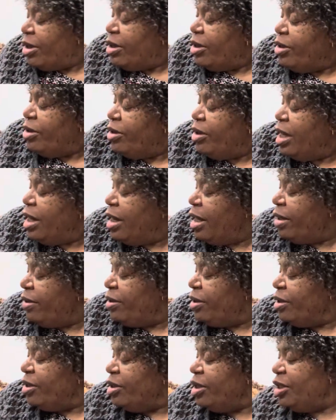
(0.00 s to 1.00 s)
Then
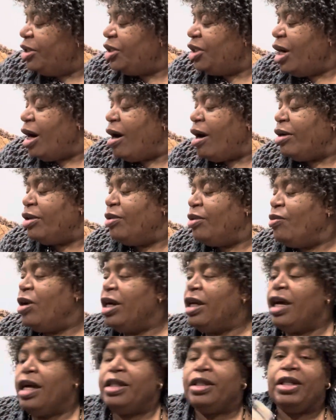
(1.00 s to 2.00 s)
this yarn, the
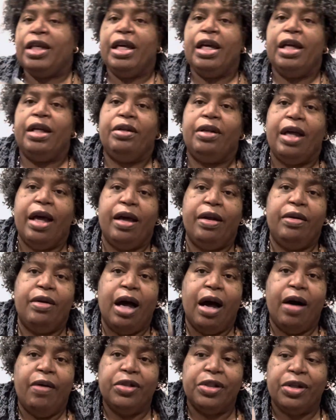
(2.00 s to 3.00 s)
one I said that
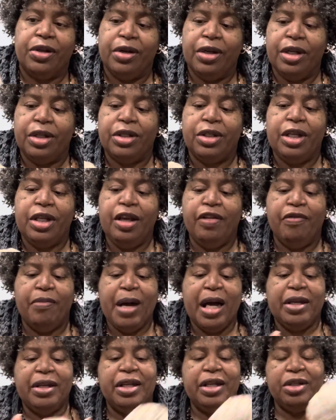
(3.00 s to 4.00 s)
I was going to see if
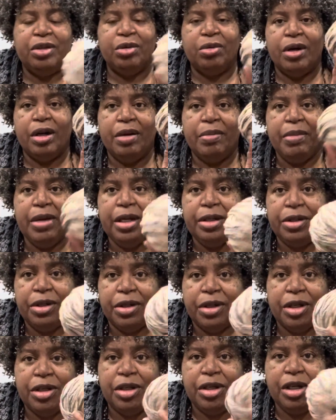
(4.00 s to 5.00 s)
my niece wanted me to
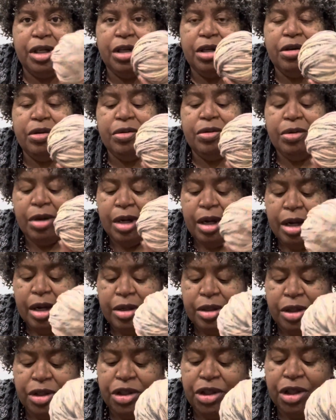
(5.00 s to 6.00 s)
continue
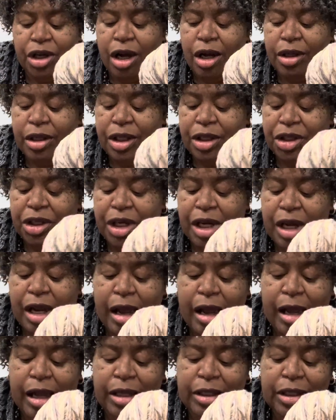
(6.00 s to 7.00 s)
the shawl that she
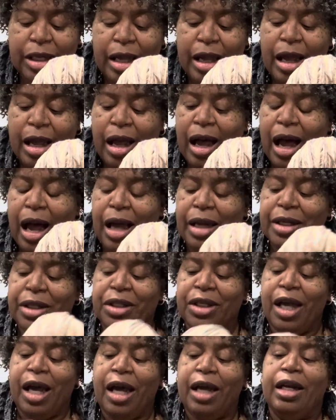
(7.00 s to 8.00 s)
has, I
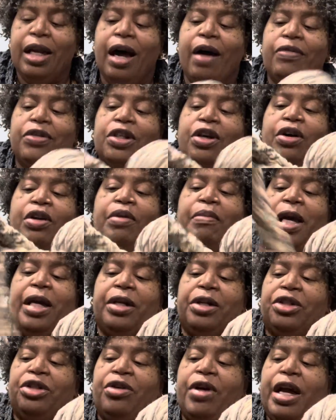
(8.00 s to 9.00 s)
decided I was going to make
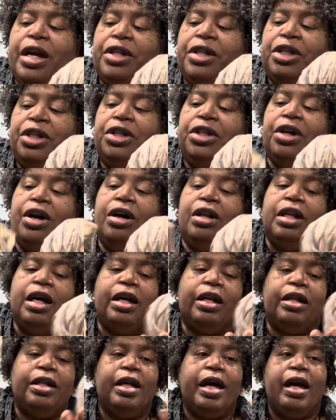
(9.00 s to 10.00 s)
a trashy shawl out
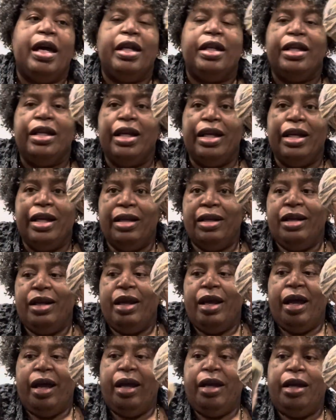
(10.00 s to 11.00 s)
of that.
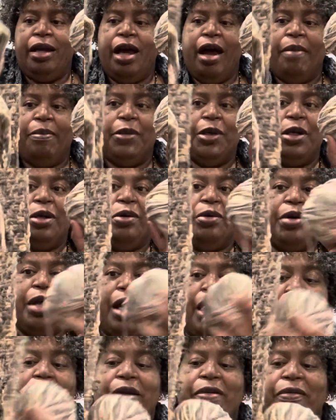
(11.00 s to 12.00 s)
Ain't happening,
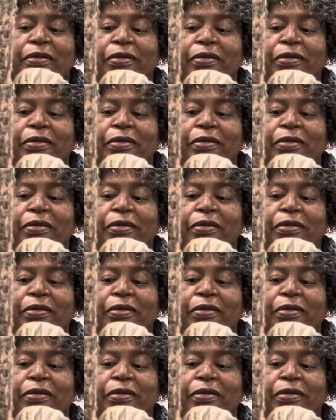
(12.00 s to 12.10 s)
okay?